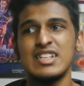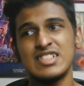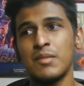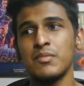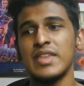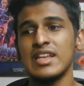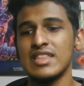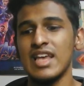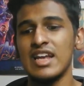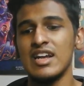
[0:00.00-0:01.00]
something
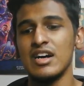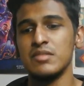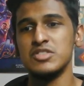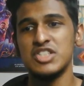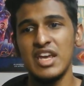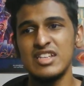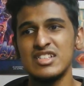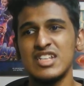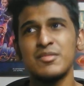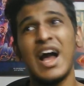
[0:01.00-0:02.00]
that changed it.